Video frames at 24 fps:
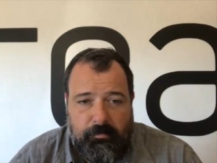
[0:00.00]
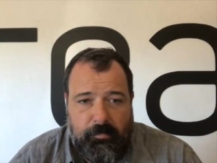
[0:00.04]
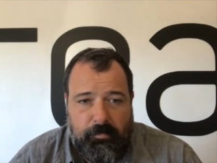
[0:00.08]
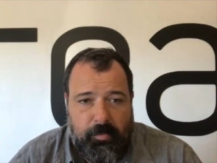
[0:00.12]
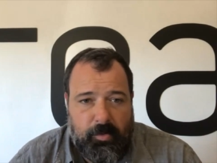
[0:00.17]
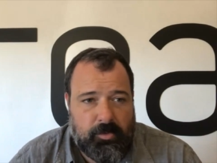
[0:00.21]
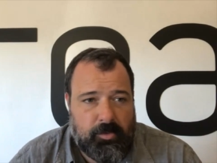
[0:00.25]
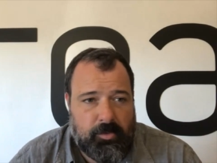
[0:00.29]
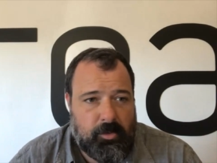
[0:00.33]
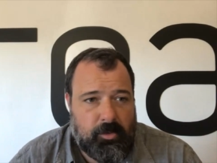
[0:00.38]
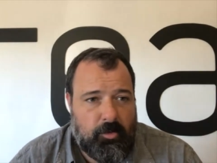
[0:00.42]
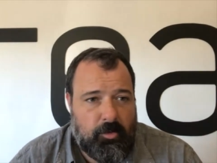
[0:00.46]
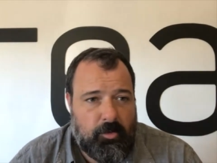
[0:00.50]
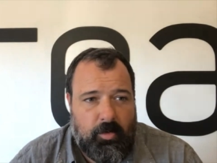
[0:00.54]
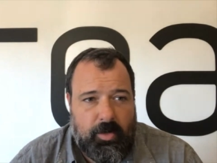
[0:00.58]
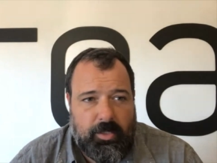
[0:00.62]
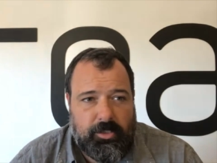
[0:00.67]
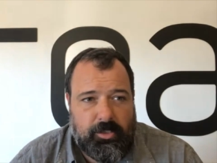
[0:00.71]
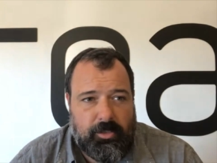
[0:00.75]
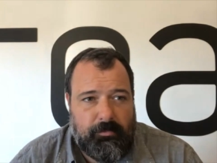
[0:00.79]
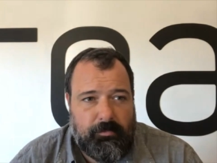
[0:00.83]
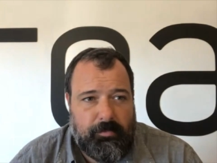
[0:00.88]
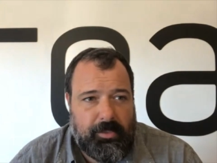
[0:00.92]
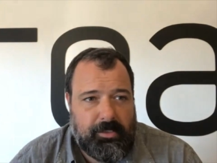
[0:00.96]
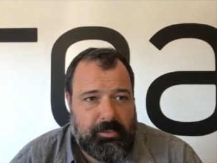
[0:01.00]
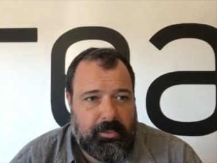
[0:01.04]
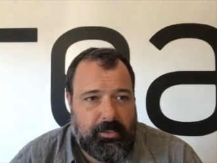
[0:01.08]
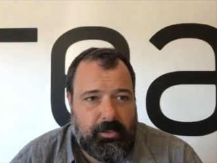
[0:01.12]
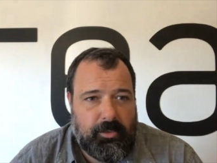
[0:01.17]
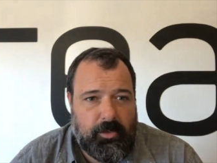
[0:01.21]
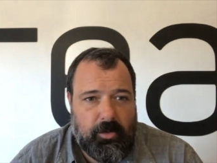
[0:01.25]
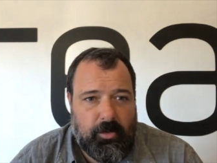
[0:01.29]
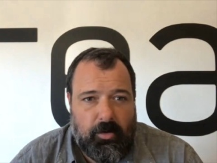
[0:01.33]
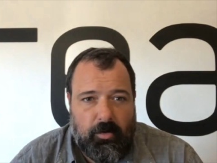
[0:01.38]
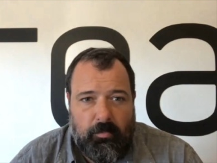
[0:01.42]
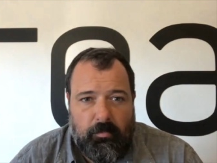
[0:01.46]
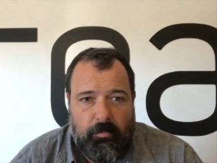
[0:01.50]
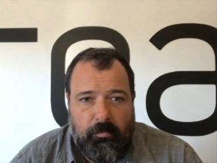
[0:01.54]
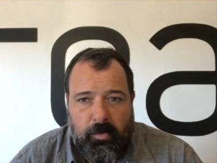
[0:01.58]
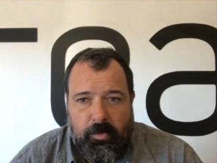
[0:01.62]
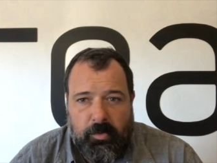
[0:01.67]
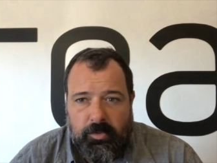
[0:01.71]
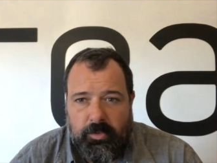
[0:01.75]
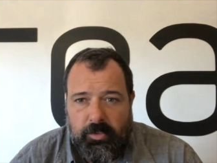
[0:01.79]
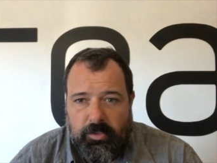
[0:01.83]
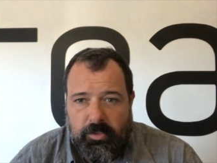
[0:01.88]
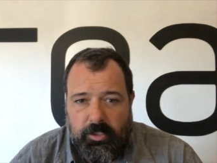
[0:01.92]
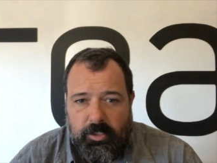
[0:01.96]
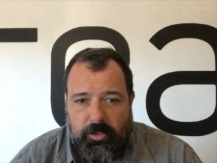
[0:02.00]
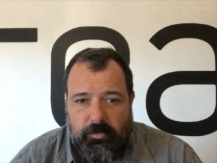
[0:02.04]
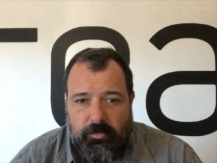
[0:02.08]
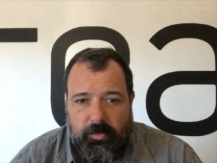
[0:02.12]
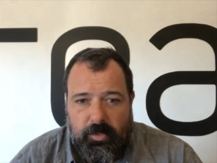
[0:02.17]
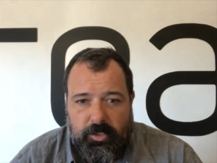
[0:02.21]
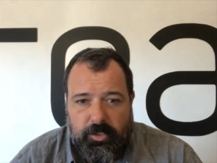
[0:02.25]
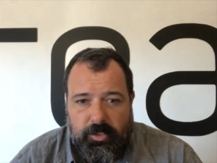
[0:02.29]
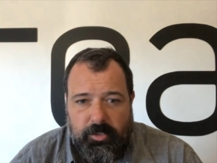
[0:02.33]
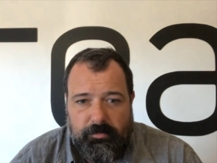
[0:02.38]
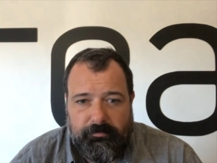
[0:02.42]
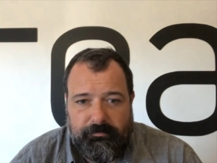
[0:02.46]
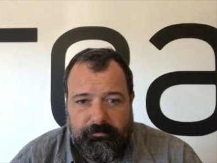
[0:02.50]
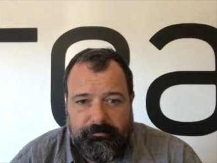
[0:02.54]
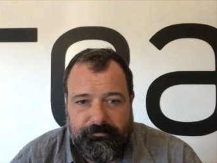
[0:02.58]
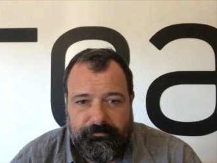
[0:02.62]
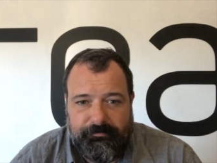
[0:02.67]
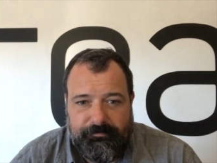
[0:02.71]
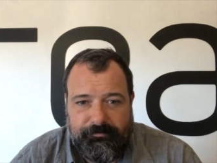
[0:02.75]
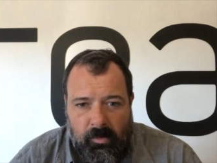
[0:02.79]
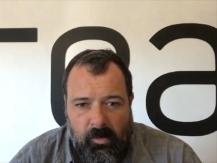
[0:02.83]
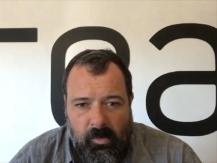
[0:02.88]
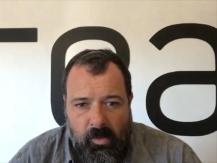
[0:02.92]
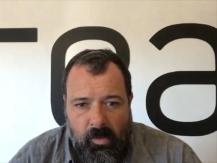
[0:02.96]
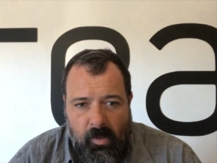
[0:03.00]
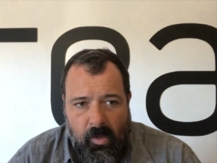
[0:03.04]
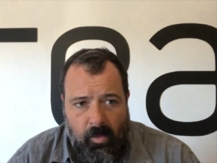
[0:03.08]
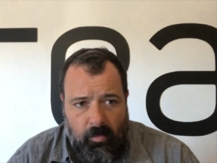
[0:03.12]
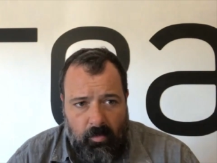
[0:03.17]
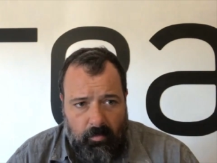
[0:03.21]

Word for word: personal question based on your own personal situation. Oh,